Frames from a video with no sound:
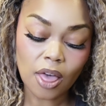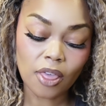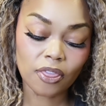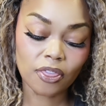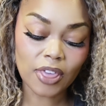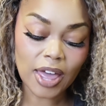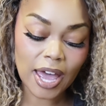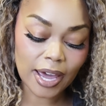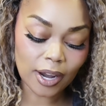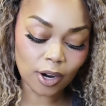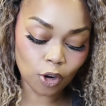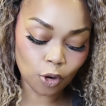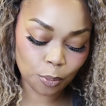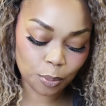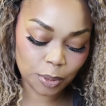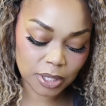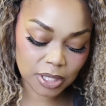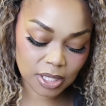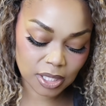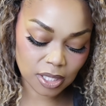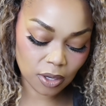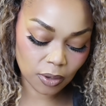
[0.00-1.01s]
That
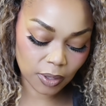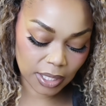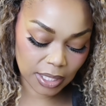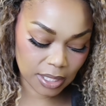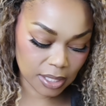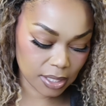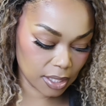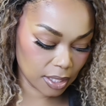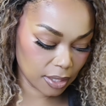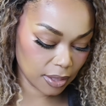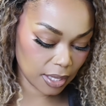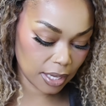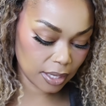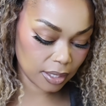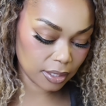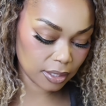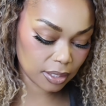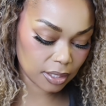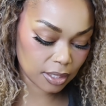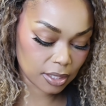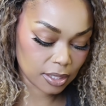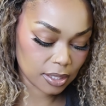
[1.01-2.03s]
opened so easy, thank
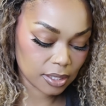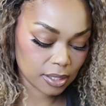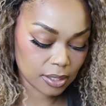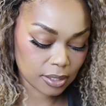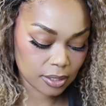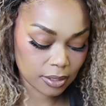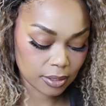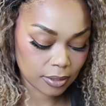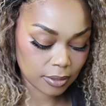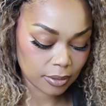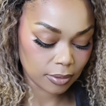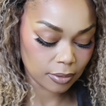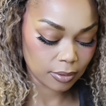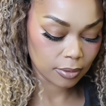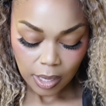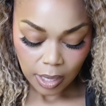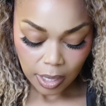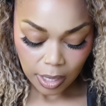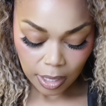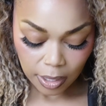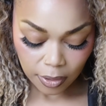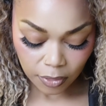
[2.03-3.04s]
goodness.
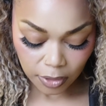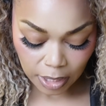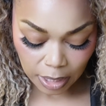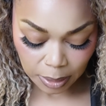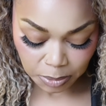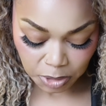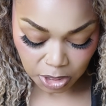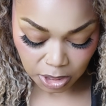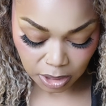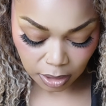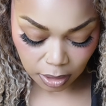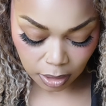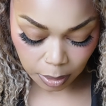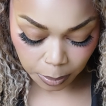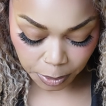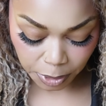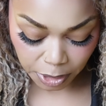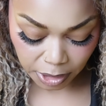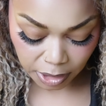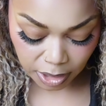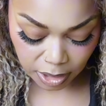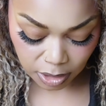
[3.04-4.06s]
And then I'm just gonna
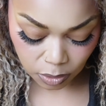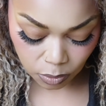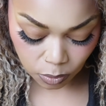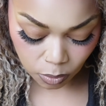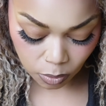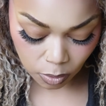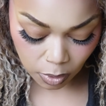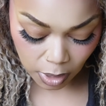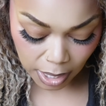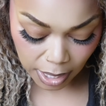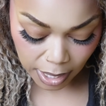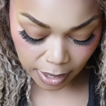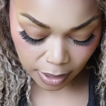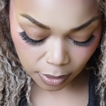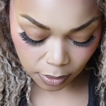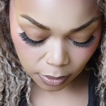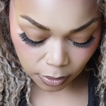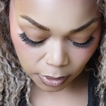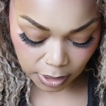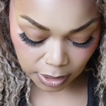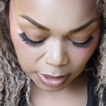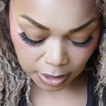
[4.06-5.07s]
put this right
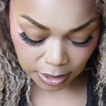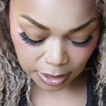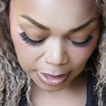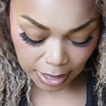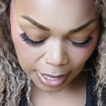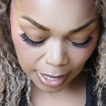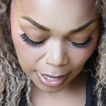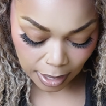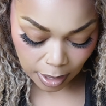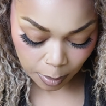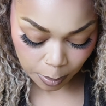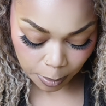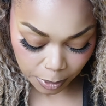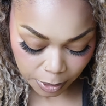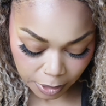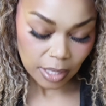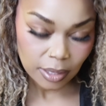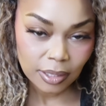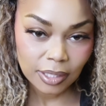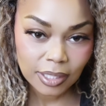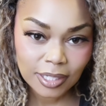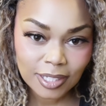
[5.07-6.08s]
on top.
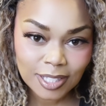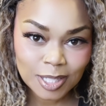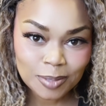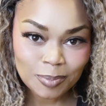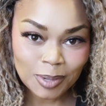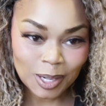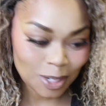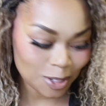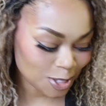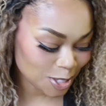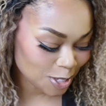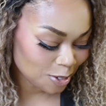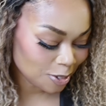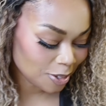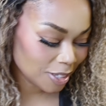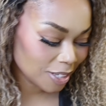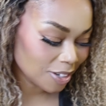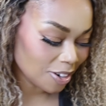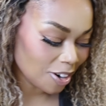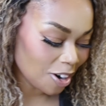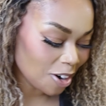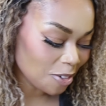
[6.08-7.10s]
These smell so
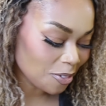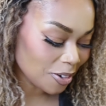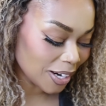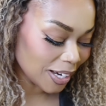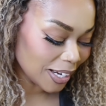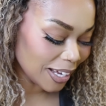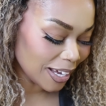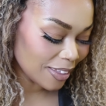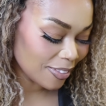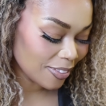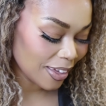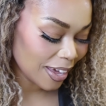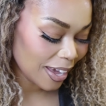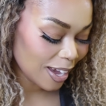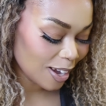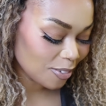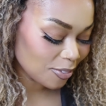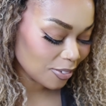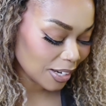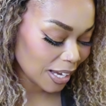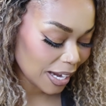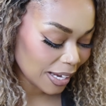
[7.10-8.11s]
good already, and they
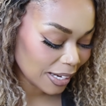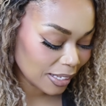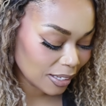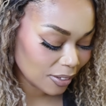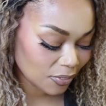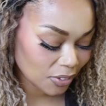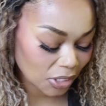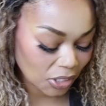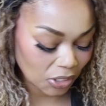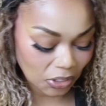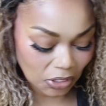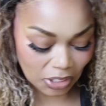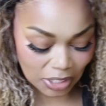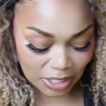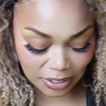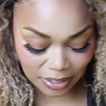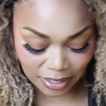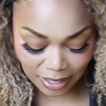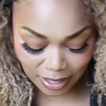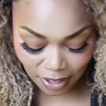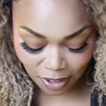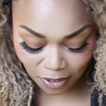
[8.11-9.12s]
have not even gone in
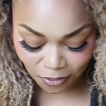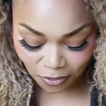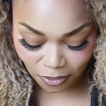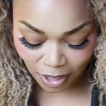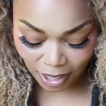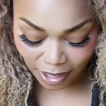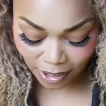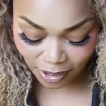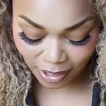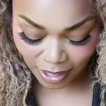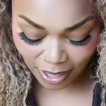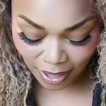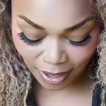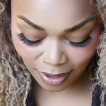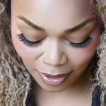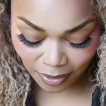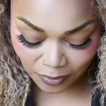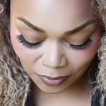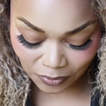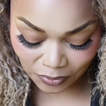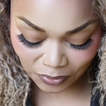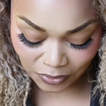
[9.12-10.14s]
the air fryer yet.